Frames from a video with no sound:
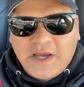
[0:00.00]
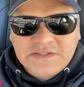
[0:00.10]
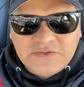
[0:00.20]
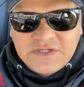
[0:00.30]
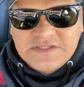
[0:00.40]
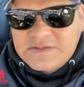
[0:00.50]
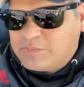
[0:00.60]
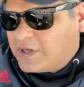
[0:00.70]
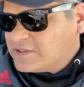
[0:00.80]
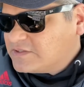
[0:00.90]

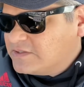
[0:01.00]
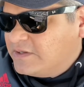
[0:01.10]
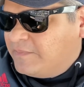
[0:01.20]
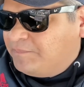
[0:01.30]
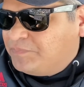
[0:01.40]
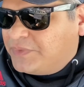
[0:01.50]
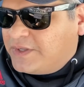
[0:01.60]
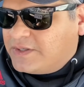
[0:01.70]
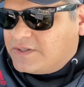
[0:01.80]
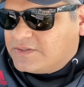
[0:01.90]
recent past.
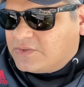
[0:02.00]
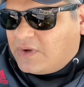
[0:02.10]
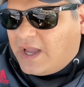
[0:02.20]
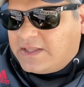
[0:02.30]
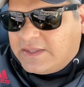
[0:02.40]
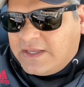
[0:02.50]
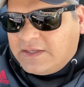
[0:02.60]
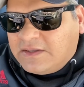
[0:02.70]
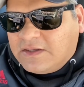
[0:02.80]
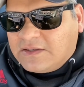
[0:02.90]
So I
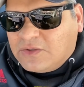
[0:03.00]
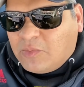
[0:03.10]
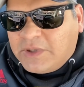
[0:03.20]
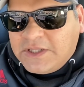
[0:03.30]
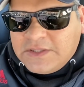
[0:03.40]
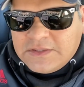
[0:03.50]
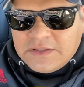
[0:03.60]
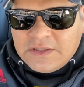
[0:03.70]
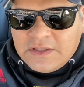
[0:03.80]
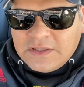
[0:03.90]
think
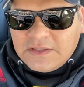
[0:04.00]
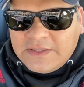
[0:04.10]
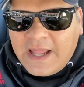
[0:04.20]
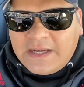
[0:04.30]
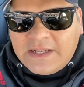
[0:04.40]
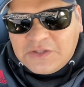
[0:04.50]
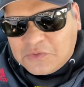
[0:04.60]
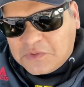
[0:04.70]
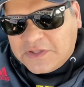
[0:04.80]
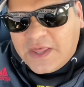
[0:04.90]
nobody's that
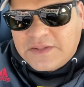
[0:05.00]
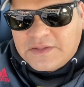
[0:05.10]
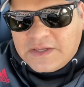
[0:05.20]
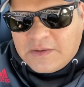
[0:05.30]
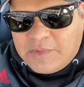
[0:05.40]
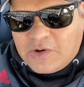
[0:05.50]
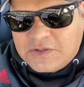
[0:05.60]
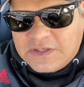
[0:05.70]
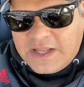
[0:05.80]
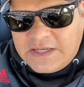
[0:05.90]
enthusiastic about
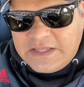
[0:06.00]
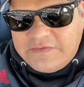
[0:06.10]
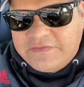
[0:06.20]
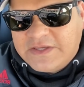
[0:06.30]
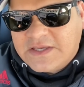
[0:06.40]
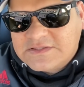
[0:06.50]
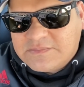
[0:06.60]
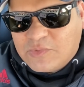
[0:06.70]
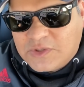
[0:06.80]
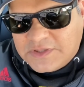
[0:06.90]
an EV as a
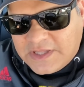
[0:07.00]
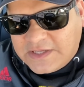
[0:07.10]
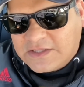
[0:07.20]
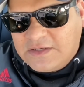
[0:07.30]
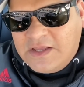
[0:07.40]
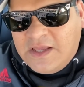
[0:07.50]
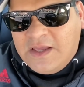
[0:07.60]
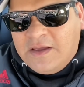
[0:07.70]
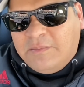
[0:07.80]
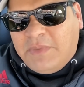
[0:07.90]
motorcycle.
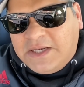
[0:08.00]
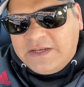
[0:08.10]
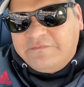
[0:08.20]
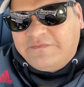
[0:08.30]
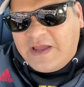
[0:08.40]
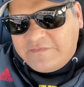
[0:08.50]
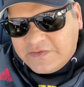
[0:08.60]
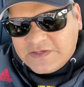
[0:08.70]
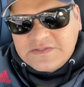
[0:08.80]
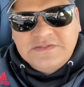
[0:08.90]
But in 5
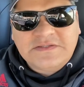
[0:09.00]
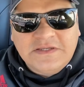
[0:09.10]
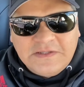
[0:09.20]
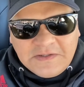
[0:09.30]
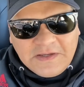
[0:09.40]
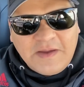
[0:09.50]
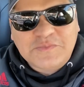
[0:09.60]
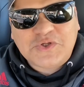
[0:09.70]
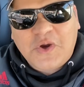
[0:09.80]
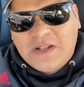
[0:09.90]
years, I'm
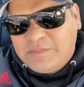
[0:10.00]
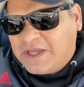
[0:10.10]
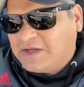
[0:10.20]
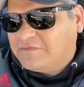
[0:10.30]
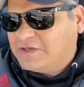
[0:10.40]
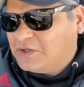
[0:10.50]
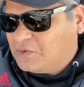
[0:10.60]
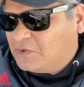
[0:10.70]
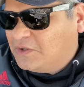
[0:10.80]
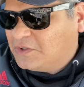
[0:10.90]
sure I'll make a
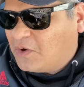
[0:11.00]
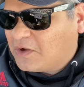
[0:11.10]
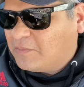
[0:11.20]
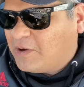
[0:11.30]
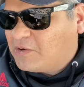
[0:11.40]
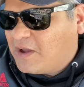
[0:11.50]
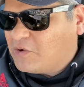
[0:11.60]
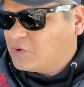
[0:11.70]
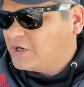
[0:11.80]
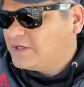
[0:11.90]
video talking about
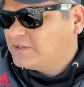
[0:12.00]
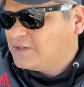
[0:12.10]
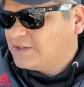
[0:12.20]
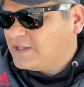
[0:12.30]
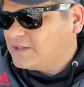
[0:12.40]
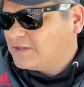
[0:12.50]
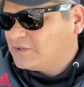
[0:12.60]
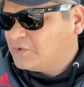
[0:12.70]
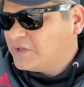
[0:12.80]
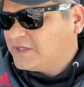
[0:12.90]
how great the sales are
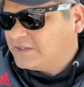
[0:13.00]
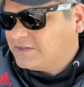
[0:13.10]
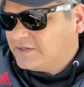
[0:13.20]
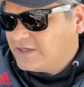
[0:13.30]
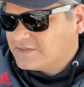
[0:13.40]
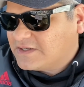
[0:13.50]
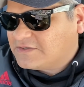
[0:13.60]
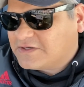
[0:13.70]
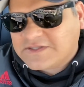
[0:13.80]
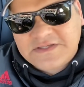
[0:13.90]
doing,
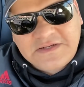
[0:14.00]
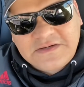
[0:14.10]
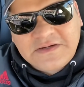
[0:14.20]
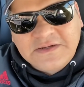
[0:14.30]
etc., etc.